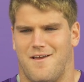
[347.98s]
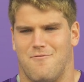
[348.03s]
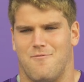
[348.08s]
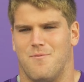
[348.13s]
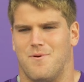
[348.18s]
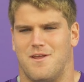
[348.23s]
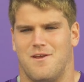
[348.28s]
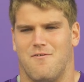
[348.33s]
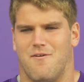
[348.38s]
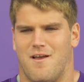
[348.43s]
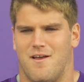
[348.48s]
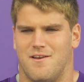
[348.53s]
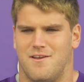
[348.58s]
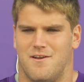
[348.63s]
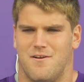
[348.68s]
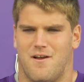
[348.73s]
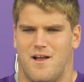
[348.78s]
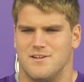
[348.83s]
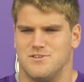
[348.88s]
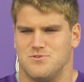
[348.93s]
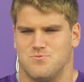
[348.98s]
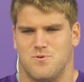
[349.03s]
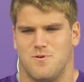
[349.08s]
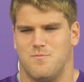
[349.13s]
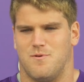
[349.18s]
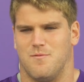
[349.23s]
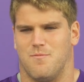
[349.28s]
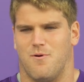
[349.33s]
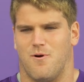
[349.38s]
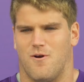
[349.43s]
everybody around here, I just
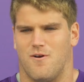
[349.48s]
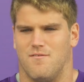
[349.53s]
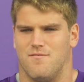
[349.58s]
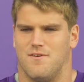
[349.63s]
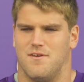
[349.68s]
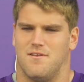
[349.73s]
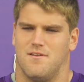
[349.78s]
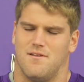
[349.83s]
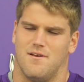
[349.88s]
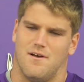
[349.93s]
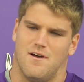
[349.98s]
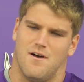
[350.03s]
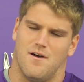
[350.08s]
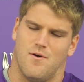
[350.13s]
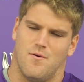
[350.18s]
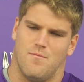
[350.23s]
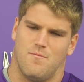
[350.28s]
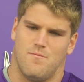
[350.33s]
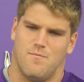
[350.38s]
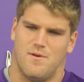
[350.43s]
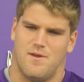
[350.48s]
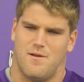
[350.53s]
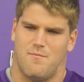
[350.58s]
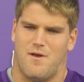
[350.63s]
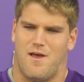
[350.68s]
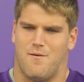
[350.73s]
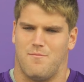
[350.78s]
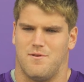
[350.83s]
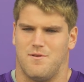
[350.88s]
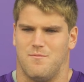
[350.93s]
want to be a part of it, and
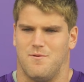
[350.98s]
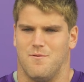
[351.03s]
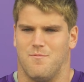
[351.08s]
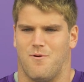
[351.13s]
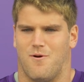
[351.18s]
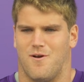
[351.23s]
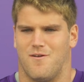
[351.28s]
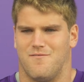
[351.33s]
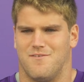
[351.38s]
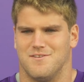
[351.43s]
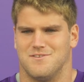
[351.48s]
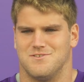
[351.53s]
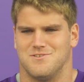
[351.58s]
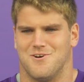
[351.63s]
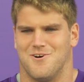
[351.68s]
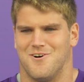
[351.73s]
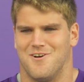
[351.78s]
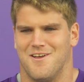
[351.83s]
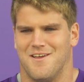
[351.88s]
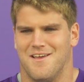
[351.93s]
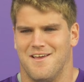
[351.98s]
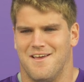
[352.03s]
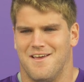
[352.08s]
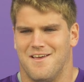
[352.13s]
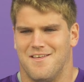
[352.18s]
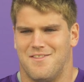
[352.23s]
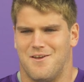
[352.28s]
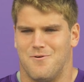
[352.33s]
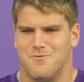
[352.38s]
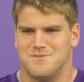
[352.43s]
I'm happy to be a part of it. So
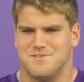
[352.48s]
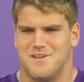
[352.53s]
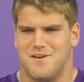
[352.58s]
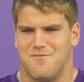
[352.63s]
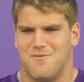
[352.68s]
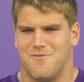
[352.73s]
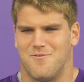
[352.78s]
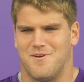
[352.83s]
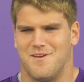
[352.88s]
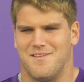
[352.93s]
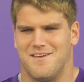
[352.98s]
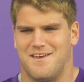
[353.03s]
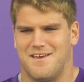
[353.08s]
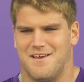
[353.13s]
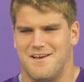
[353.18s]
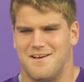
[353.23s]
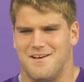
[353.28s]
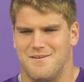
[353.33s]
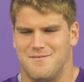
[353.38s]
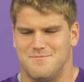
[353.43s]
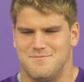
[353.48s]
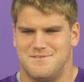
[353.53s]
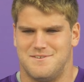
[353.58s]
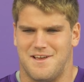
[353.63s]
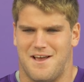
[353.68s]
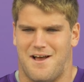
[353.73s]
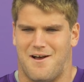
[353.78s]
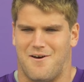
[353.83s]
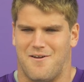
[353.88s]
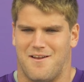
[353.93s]
there was never really a
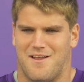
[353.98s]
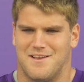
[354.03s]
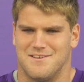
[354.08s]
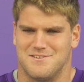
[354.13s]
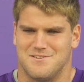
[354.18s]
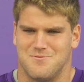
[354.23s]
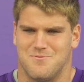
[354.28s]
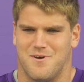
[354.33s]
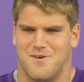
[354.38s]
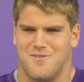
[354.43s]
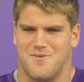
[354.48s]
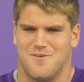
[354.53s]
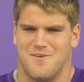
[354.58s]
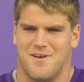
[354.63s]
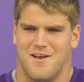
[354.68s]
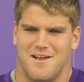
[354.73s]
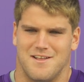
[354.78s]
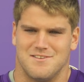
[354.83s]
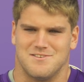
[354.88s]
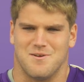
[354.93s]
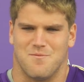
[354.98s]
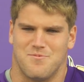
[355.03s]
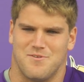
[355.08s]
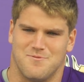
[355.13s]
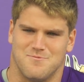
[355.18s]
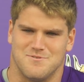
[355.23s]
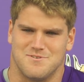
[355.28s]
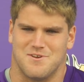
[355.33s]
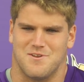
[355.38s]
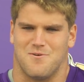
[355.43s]
doubt as to whether or not
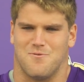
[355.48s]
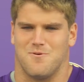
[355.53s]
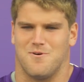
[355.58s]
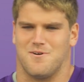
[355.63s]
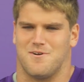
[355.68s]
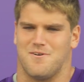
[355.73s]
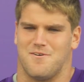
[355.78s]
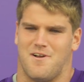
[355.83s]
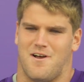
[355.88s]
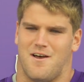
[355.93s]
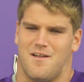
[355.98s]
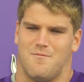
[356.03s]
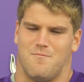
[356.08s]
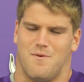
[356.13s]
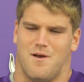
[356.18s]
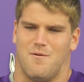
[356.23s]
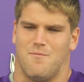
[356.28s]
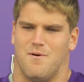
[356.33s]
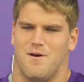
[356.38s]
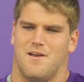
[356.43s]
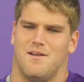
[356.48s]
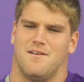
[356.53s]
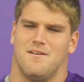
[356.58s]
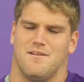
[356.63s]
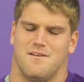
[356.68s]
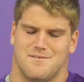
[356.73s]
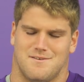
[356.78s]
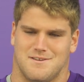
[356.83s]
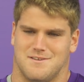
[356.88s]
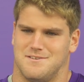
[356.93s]
something was going to work or not in my mind,
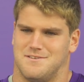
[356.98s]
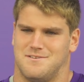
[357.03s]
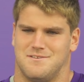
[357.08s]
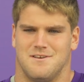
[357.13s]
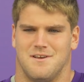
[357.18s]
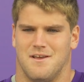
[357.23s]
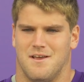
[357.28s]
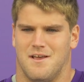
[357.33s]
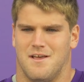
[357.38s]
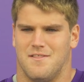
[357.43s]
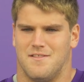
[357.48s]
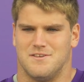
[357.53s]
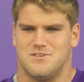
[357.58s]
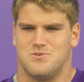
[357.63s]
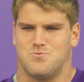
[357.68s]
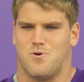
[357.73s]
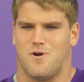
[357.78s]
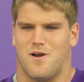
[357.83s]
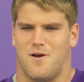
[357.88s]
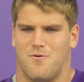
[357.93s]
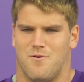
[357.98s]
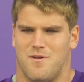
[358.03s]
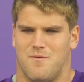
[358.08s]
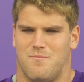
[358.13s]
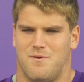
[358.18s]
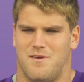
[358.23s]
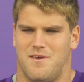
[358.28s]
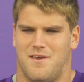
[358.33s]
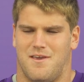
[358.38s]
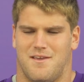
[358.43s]
because this is where I want
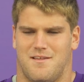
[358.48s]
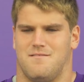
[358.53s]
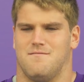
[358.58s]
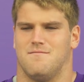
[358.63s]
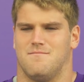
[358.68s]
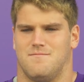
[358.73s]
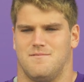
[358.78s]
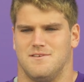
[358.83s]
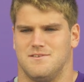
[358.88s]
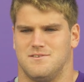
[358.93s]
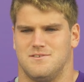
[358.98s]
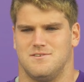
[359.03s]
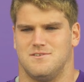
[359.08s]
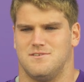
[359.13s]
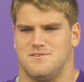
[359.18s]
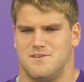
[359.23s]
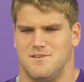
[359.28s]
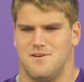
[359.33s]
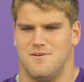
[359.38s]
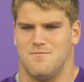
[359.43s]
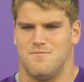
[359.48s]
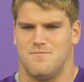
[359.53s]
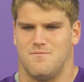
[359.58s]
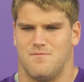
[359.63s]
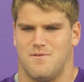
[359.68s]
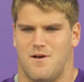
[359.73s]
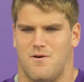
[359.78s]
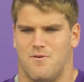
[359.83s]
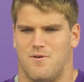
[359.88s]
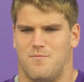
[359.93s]
to be, and this is, you know,
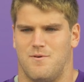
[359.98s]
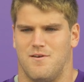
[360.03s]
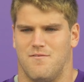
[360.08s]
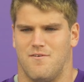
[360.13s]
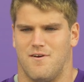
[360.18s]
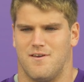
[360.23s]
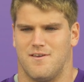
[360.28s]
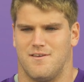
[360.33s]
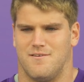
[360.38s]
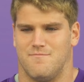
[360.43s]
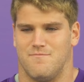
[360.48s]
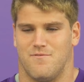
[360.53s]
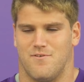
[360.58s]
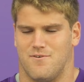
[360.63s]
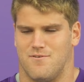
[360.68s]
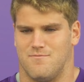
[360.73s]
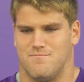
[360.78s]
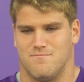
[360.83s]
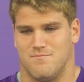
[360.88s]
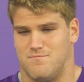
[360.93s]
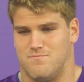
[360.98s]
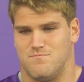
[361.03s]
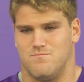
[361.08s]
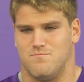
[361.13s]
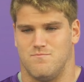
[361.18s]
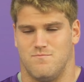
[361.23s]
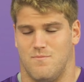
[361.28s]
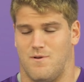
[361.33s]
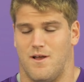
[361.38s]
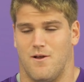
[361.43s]
I want to be a Viking for
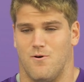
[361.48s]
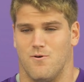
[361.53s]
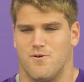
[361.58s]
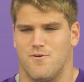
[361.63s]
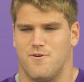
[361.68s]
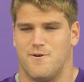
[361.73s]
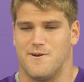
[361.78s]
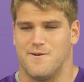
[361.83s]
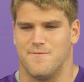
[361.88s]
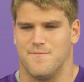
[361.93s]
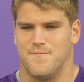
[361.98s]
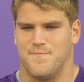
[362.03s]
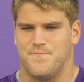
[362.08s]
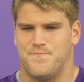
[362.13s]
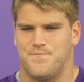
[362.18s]
my whole career.